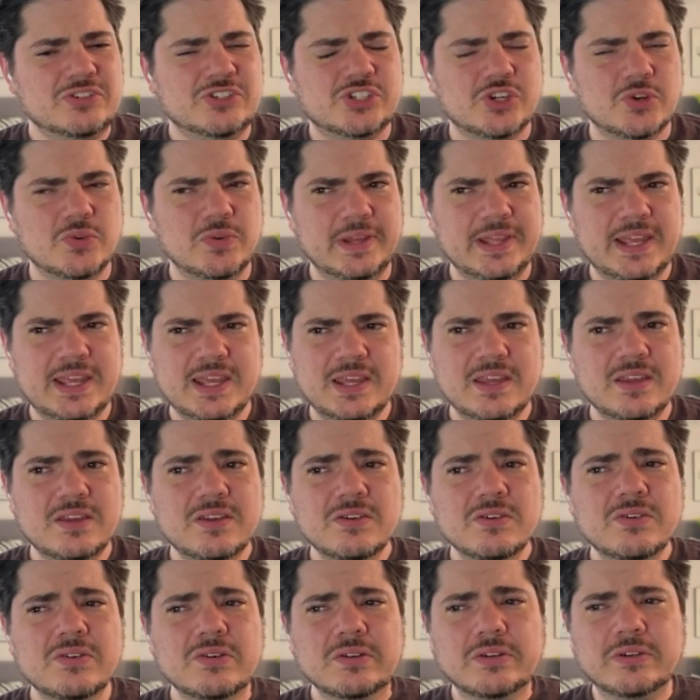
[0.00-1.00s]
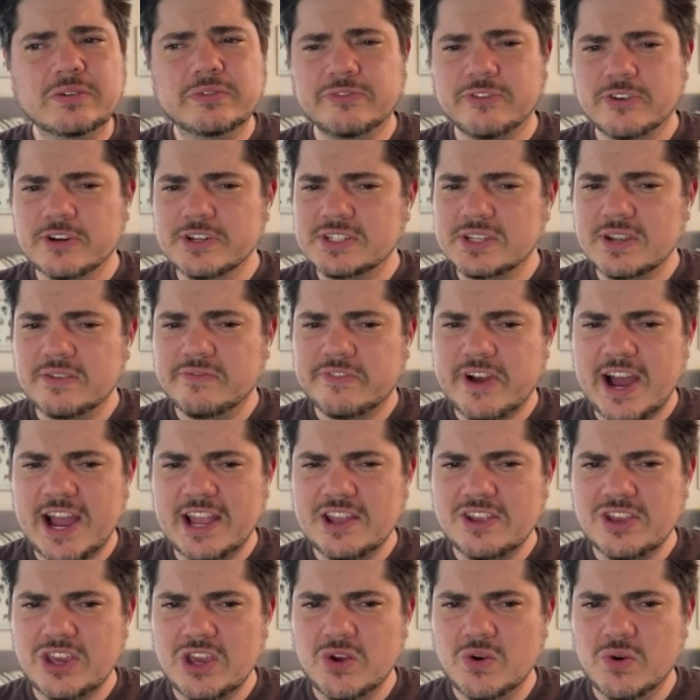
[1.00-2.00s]
Julie who first
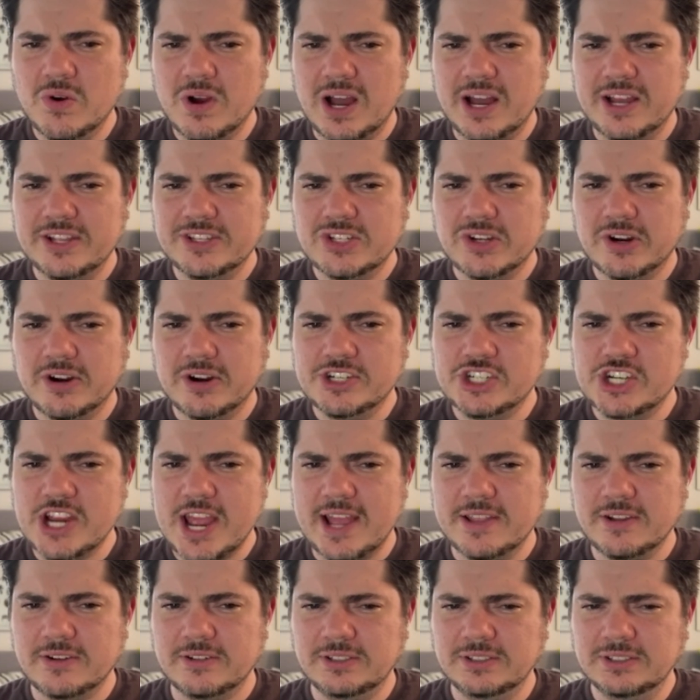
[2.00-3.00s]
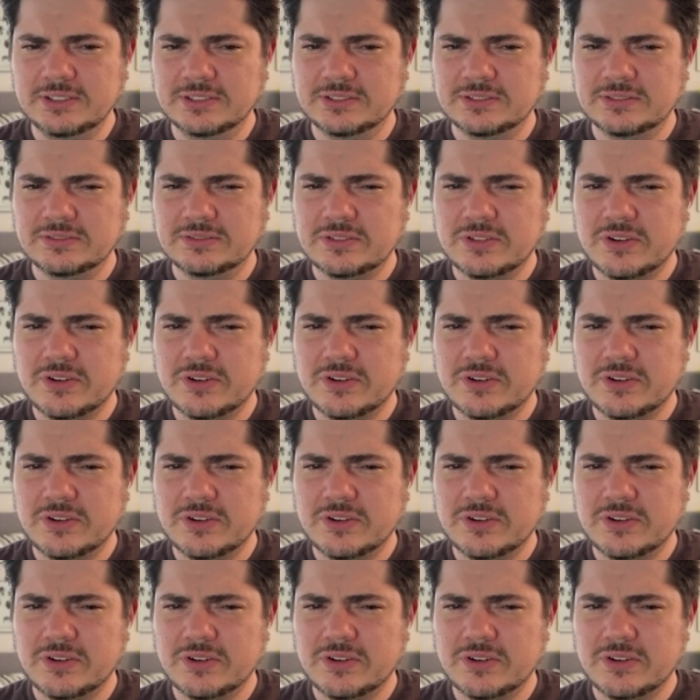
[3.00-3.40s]
invited you onto our channel,